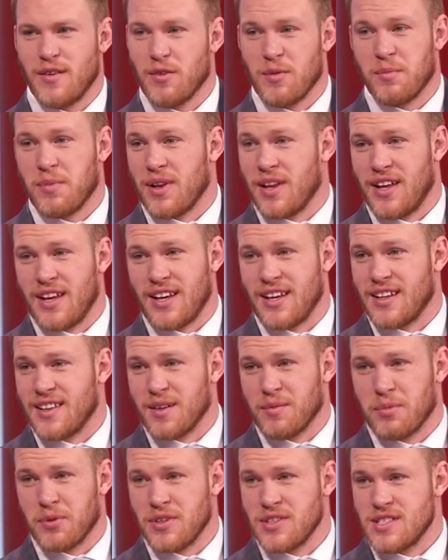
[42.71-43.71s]
even playing
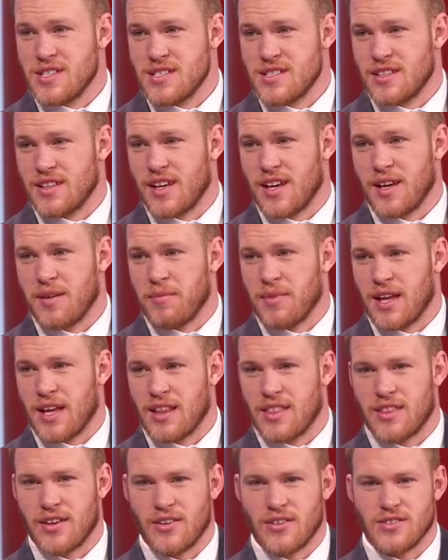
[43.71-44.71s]
in the preseason game
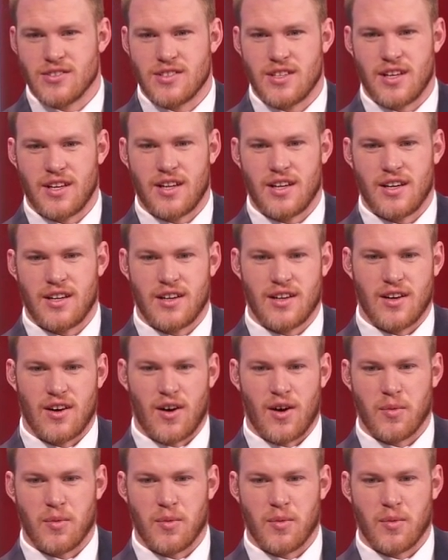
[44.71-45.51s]
that Thursday.